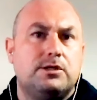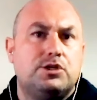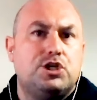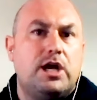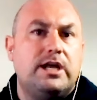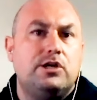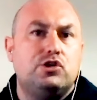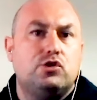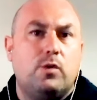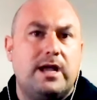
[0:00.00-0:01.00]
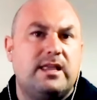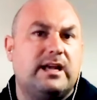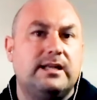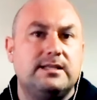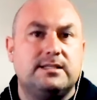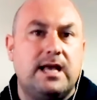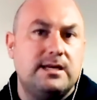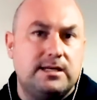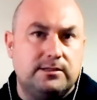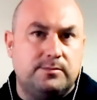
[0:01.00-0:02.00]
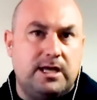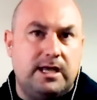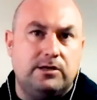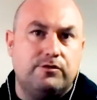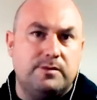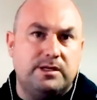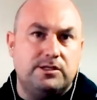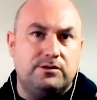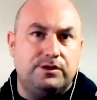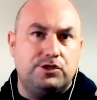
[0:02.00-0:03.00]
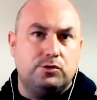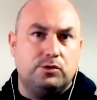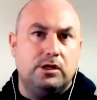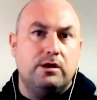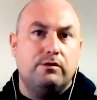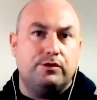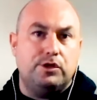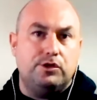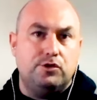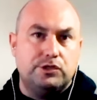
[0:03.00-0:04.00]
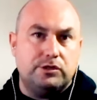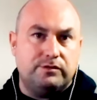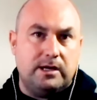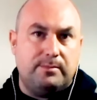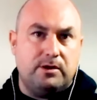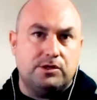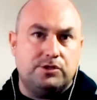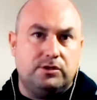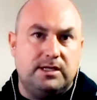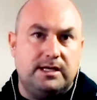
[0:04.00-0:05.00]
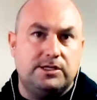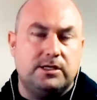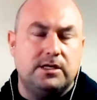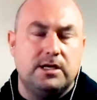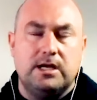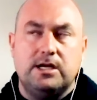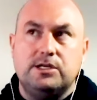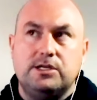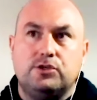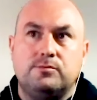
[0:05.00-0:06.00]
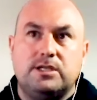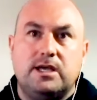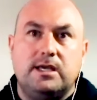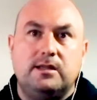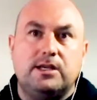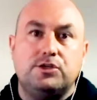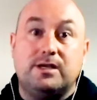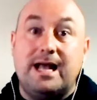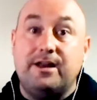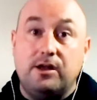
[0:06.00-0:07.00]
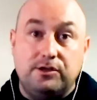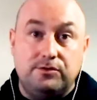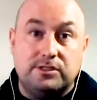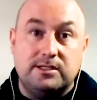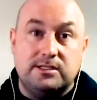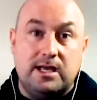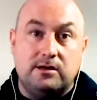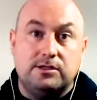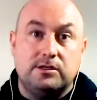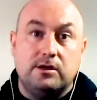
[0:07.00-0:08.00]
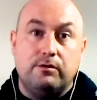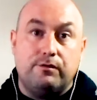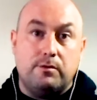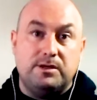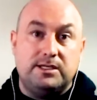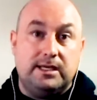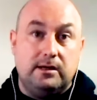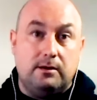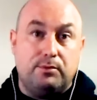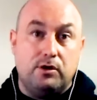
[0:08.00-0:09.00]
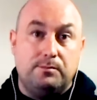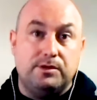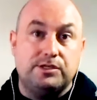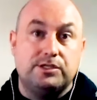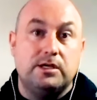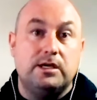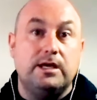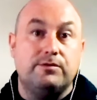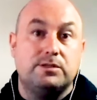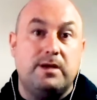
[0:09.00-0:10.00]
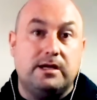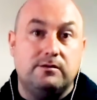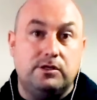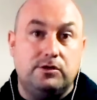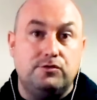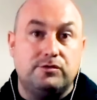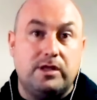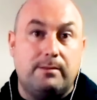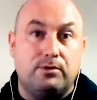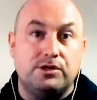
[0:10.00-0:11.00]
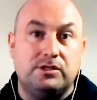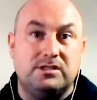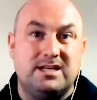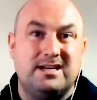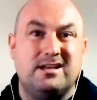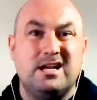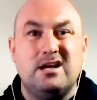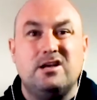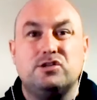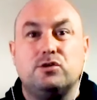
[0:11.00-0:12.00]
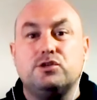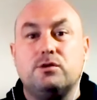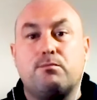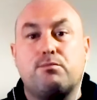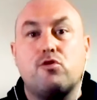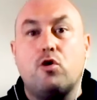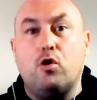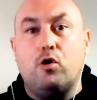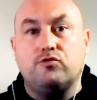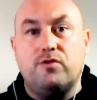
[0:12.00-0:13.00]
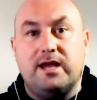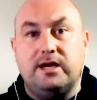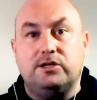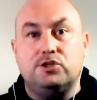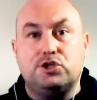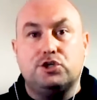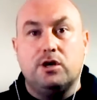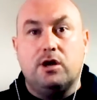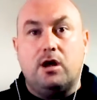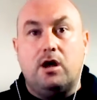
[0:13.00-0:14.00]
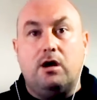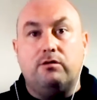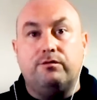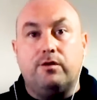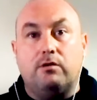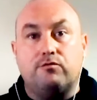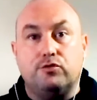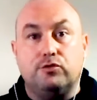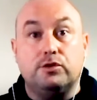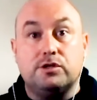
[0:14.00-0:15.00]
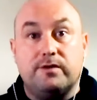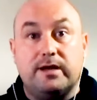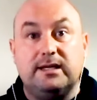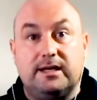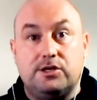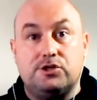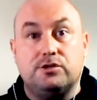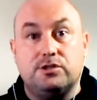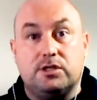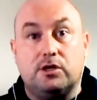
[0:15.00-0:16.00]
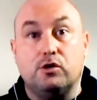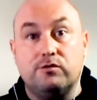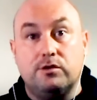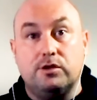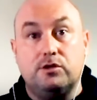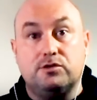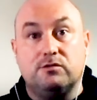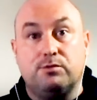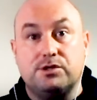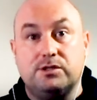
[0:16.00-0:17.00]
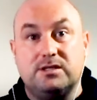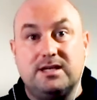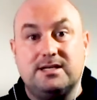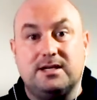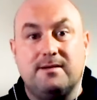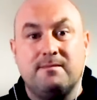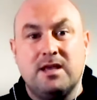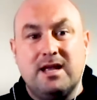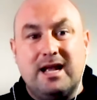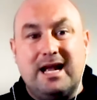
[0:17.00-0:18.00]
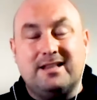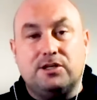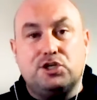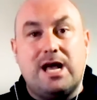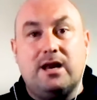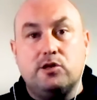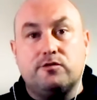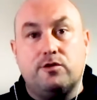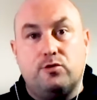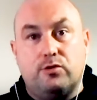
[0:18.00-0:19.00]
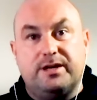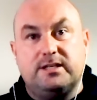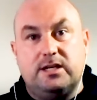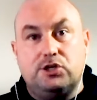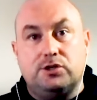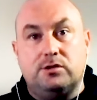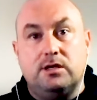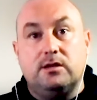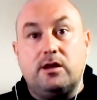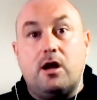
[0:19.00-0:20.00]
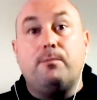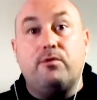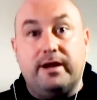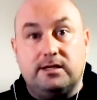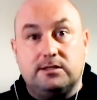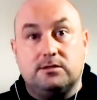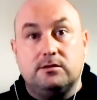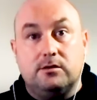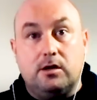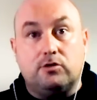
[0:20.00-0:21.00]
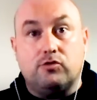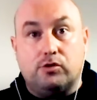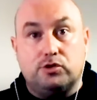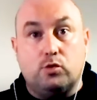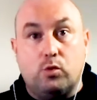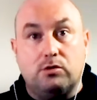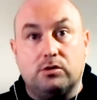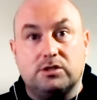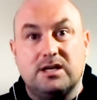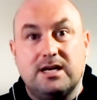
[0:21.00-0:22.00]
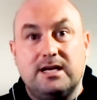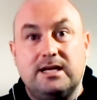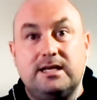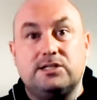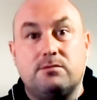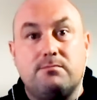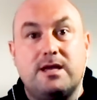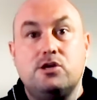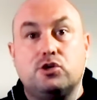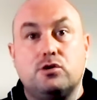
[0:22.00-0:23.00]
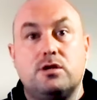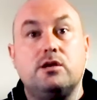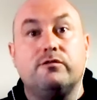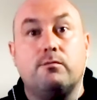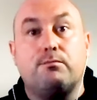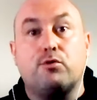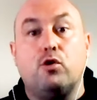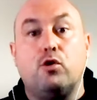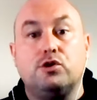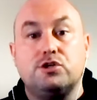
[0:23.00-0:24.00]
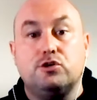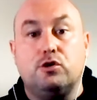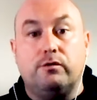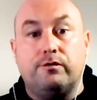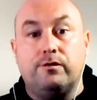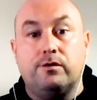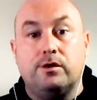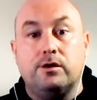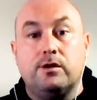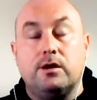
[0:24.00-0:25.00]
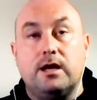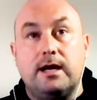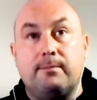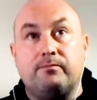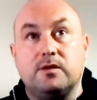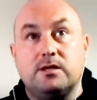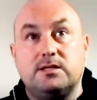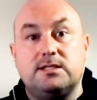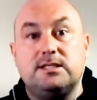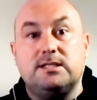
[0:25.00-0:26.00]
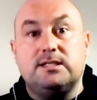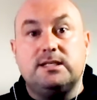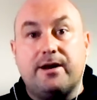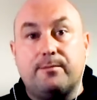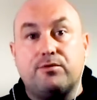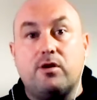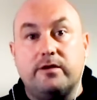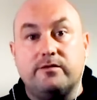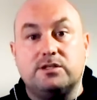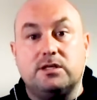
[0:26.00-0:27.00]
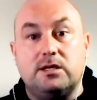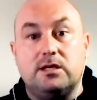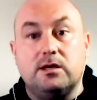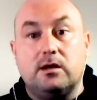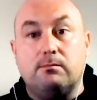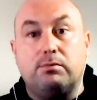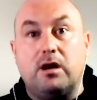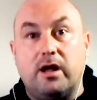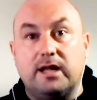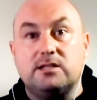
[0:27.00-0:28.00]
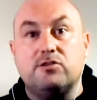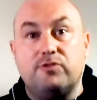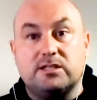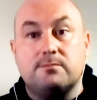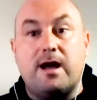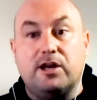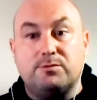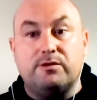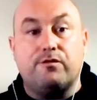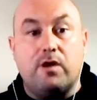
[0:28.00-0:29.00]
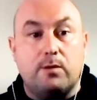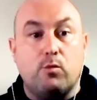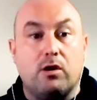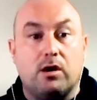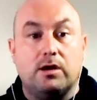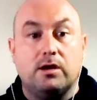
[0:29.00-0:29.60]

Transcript: change the way that consent is obtained from an individual for the use of their personal data. Some say that you cannot use consent for a particular purpose in respect of the use of that personal data. So there's a broad range of rules and regulations that govern the use of personal data. And the challenge for an organization that operates across the world is to make sure that you have a broad enough data privacy, compliance, and risk management framework